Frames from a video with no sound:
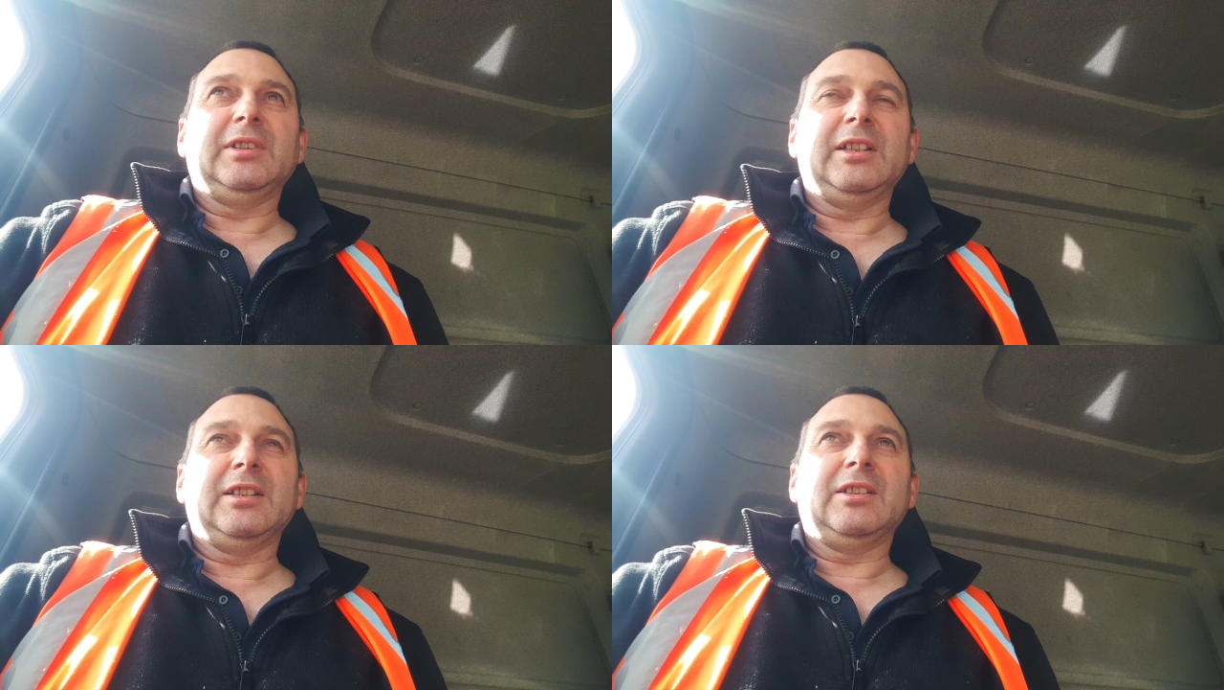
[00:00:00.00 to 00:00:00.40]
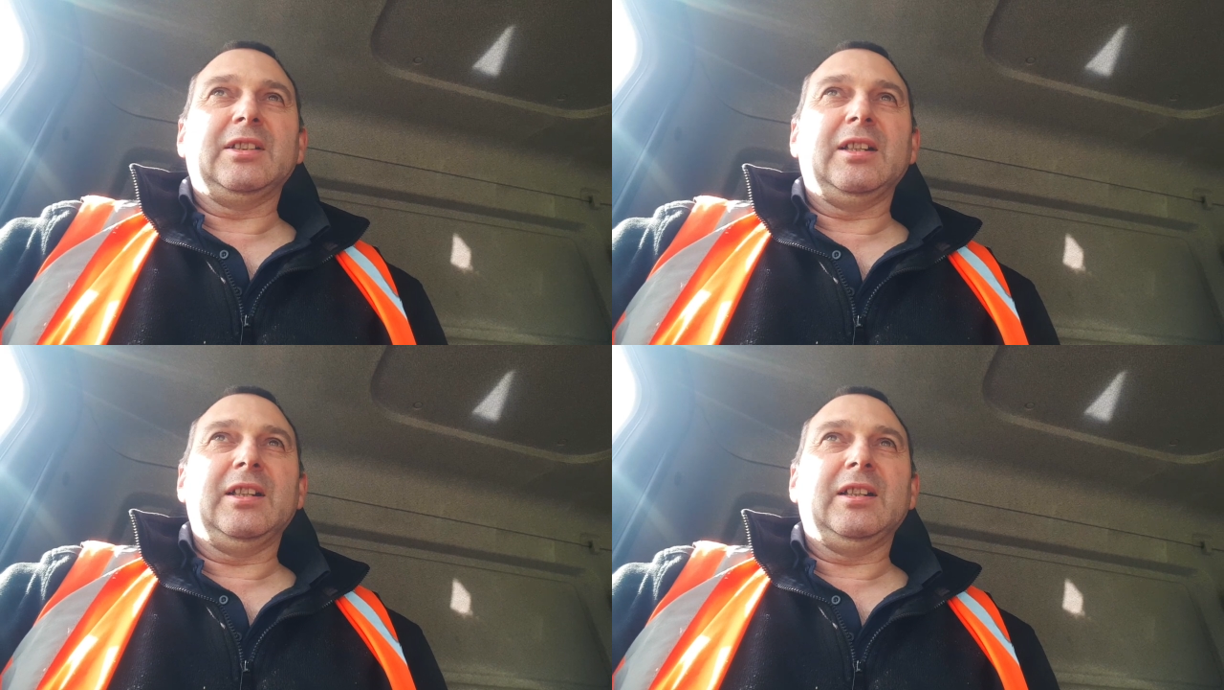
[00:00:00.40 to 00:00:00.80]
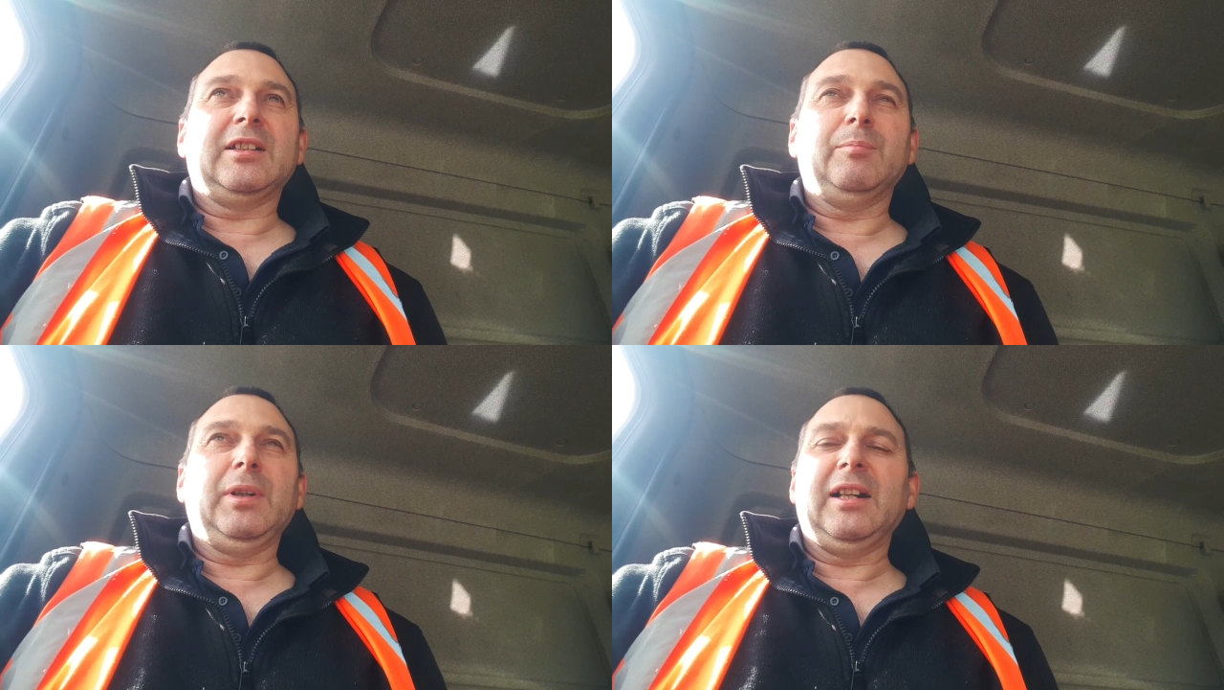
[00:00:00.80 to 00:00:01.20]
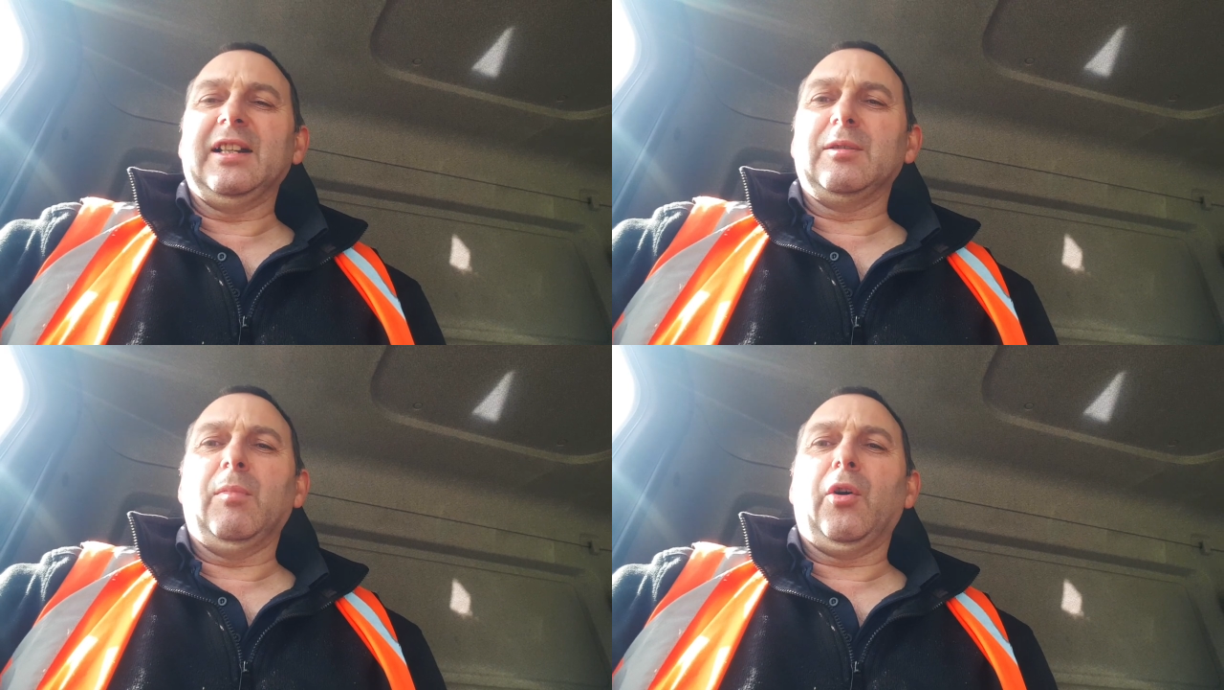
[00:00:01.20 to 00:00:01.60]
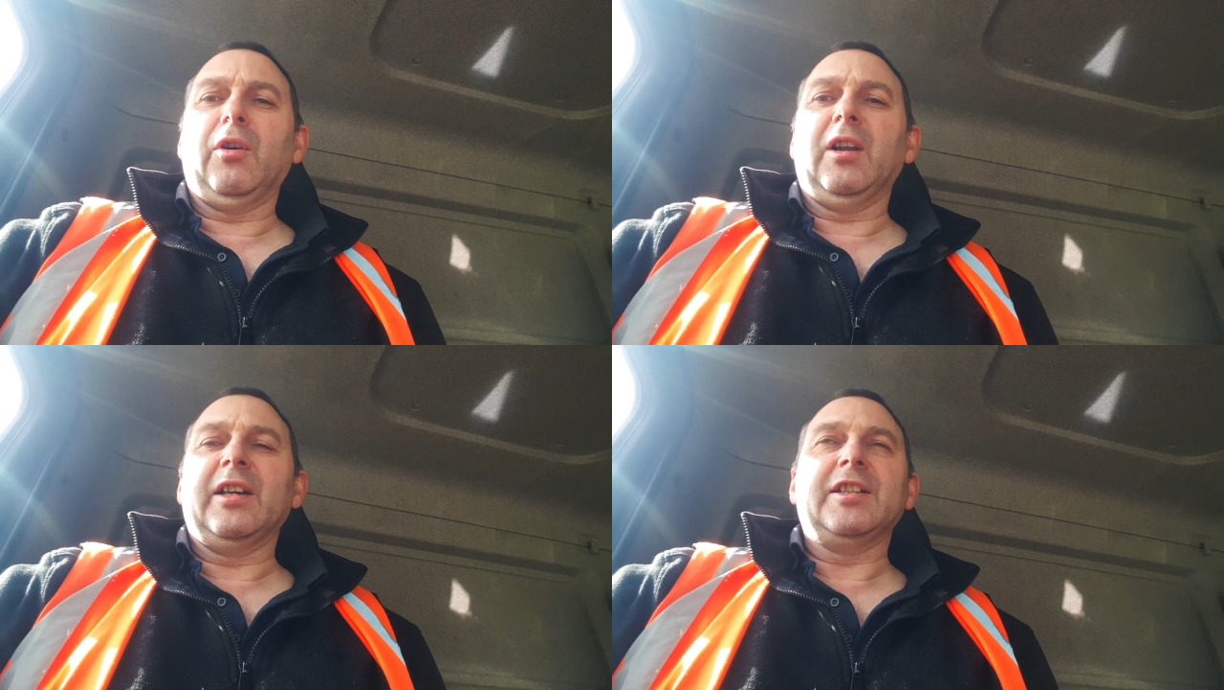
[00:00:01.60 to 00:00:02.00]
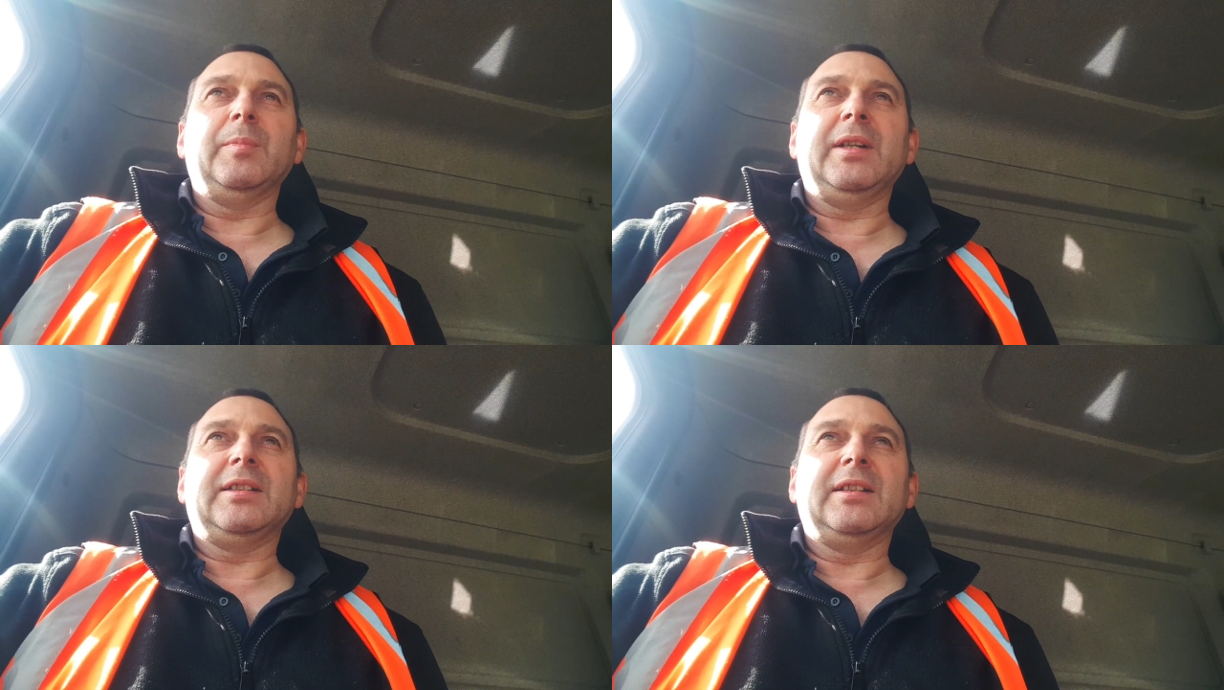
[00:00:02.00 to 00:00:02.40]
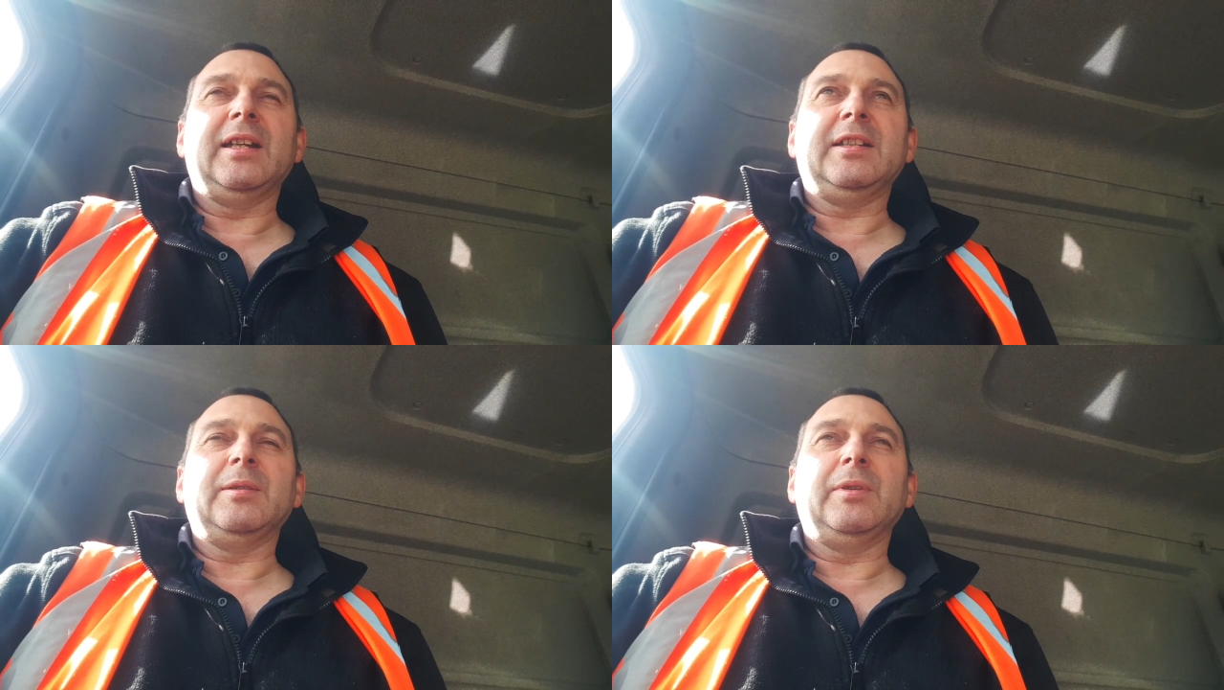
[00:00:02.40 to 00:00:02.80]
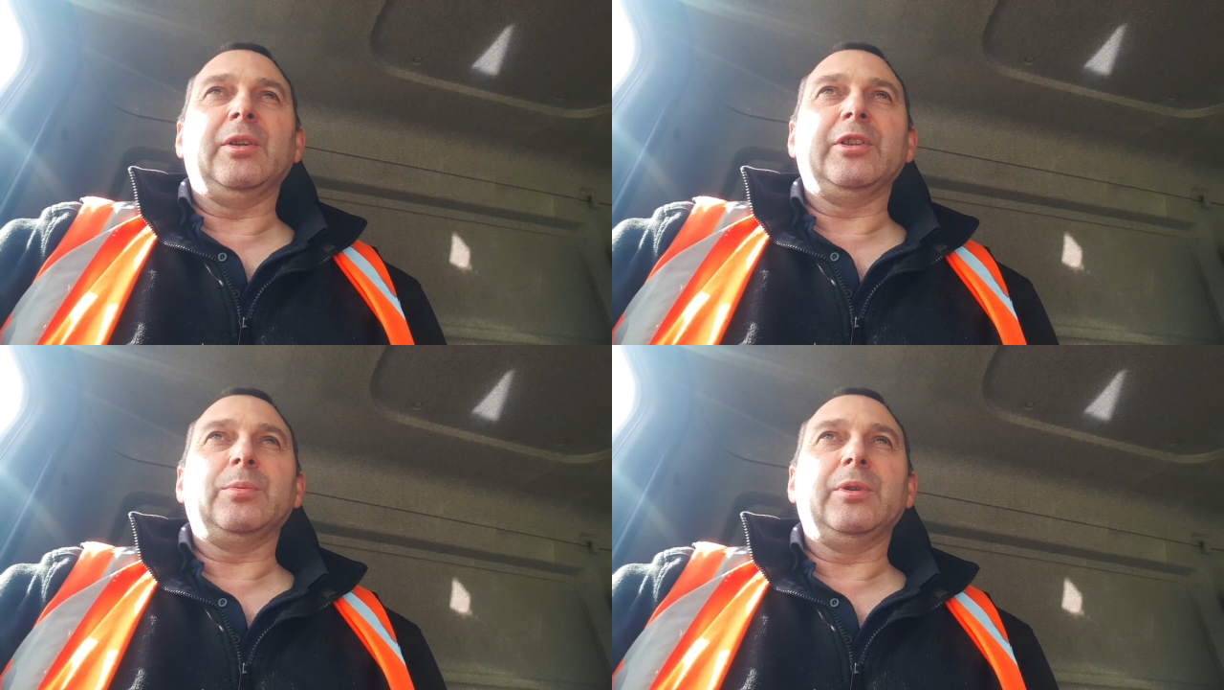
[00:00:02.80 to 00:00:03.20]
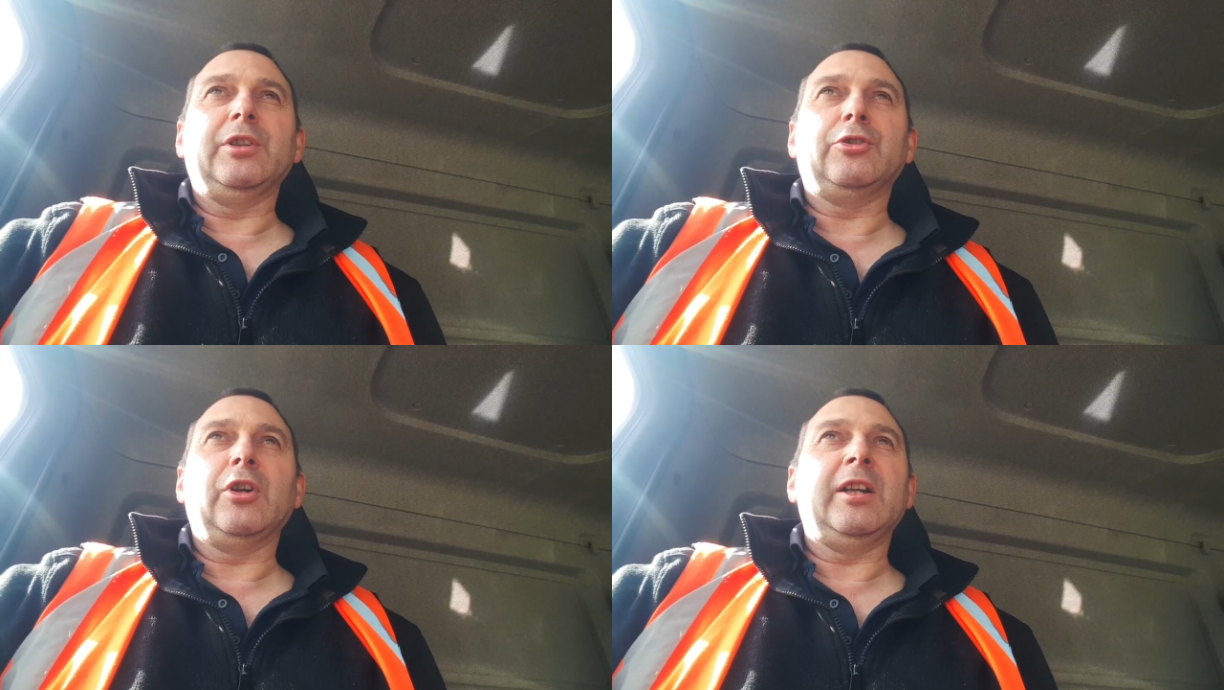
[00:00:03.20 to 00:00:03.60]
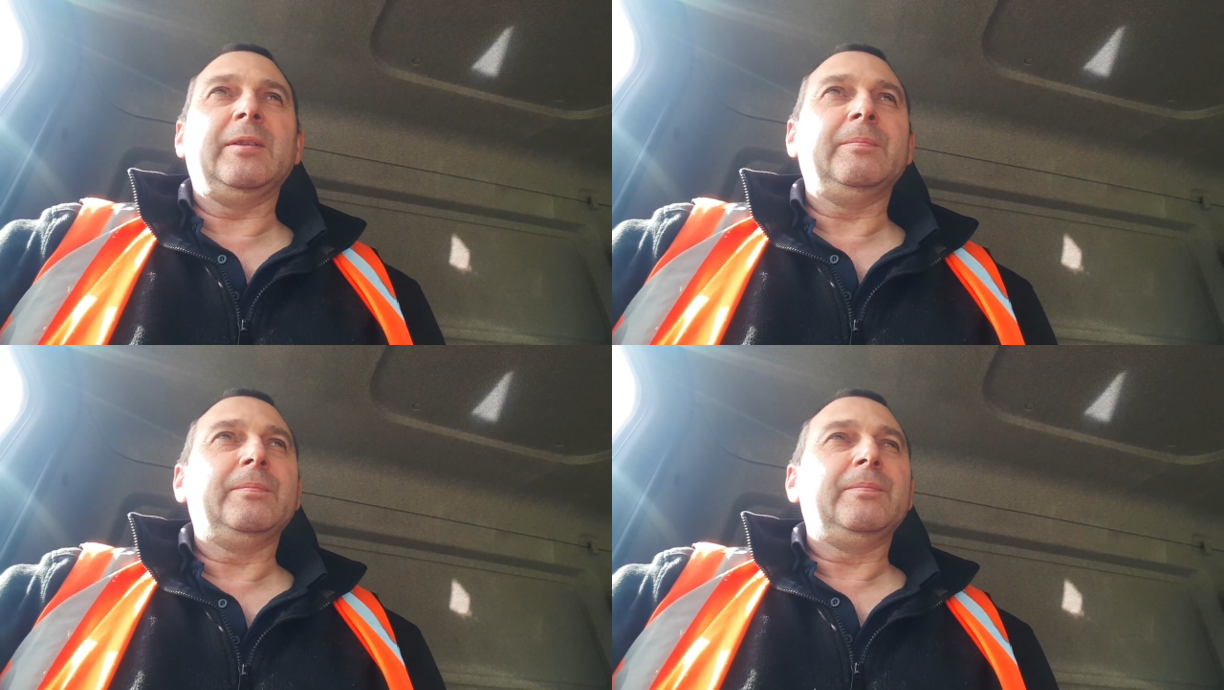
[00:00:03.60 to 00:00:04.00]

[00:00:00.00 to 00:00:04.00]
It's completely demoralised me today, to be honest with you, trucking.